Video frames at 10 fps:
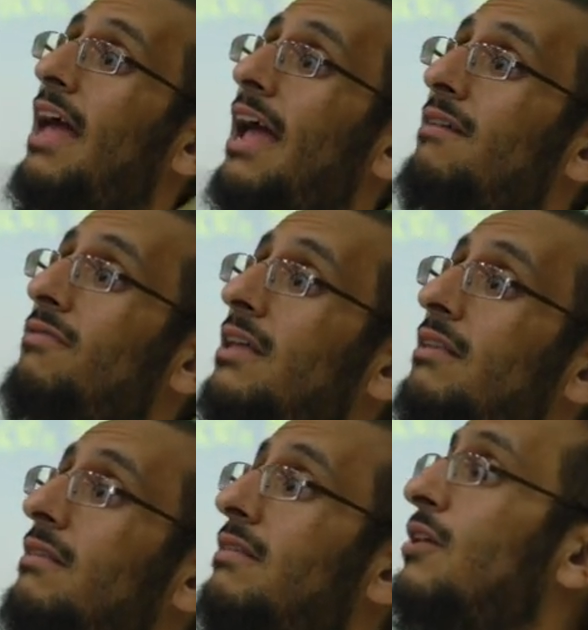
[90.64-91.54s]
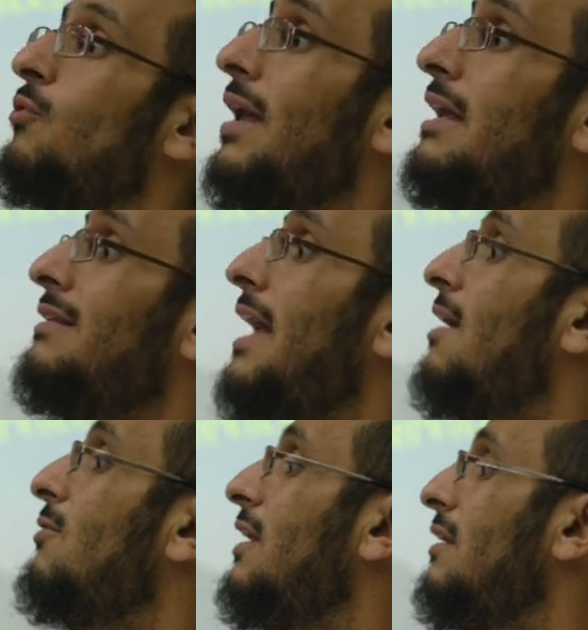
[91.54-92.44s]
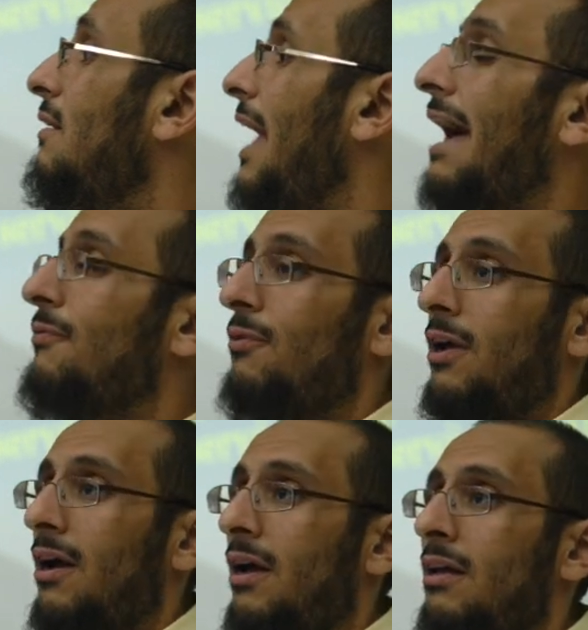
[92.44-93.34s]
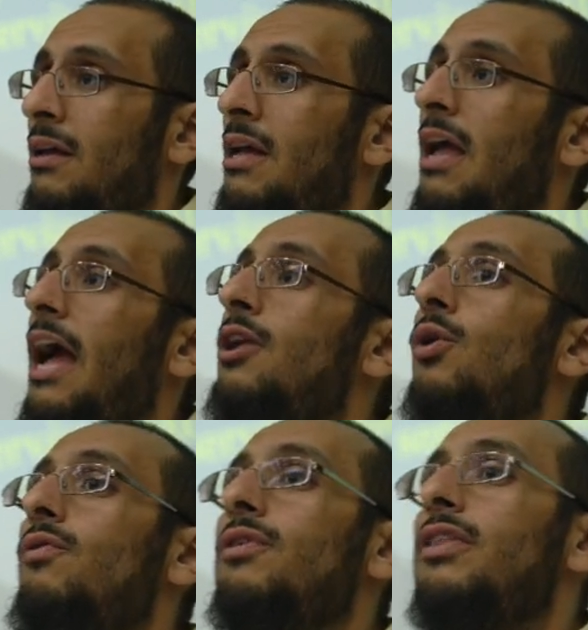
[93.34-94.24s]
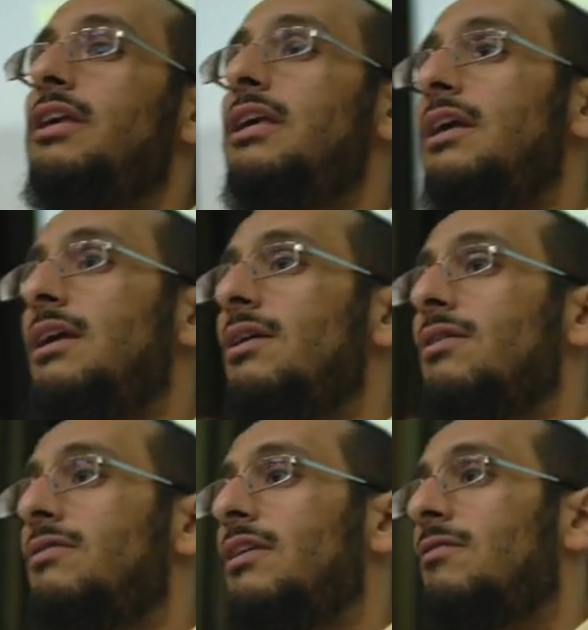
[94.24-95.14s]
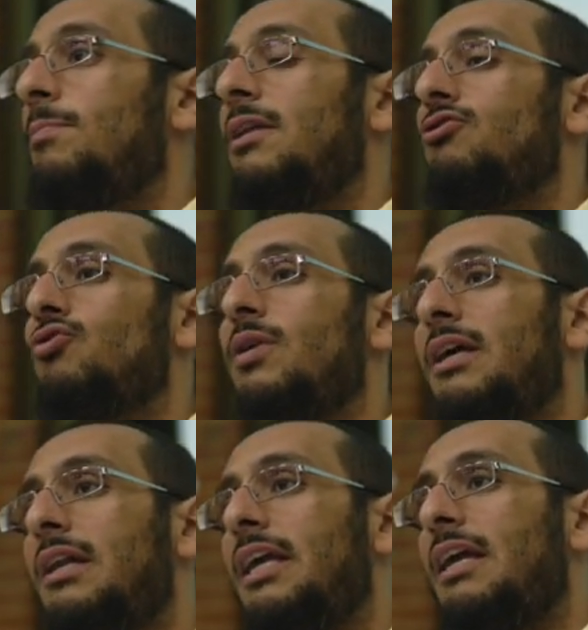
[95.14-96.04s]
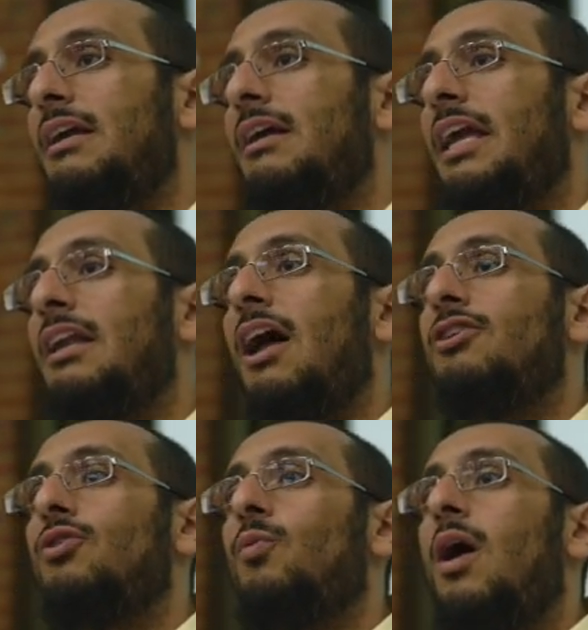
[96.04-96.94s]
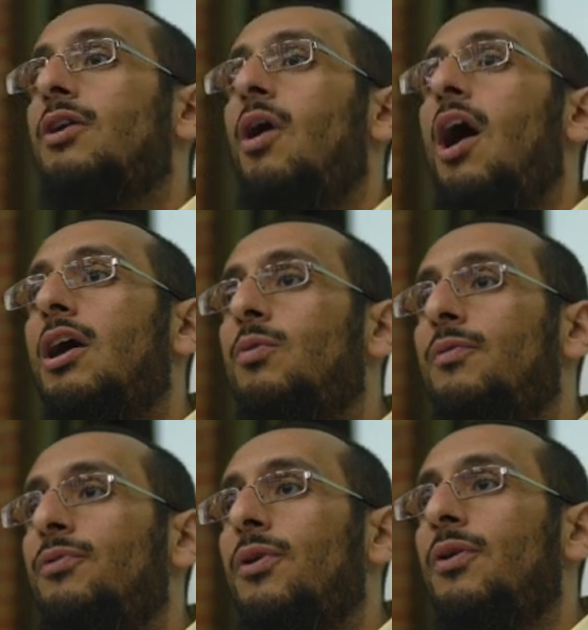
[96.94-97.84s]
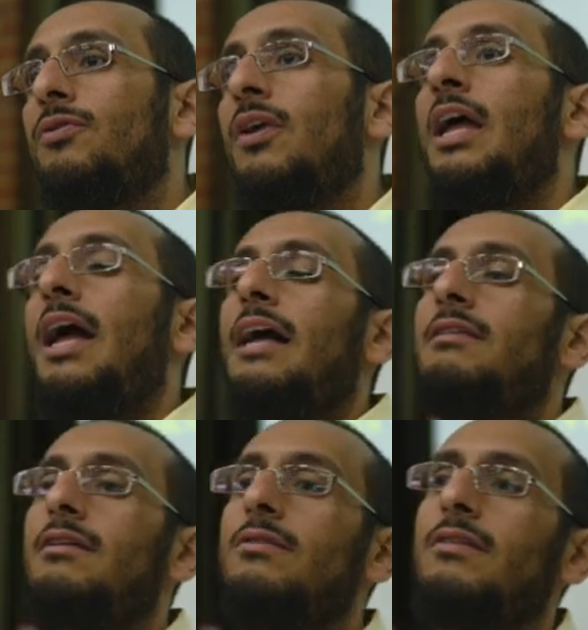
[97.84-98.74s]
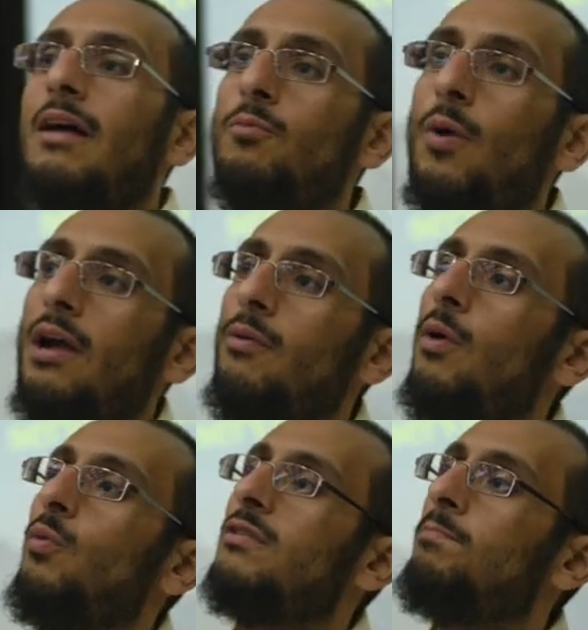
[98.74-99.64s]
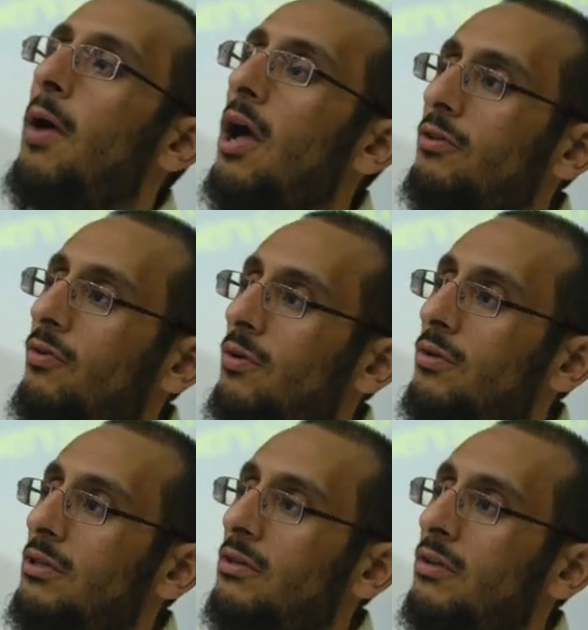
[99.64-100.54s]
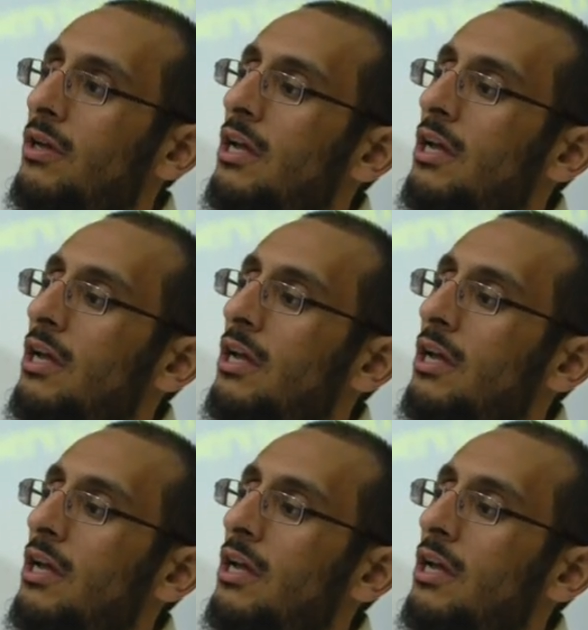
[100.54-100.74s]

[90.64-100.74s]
the heavens and rained down in Africa. And over the years, it's been trickling in underwater aquifers until somewhere it was bottled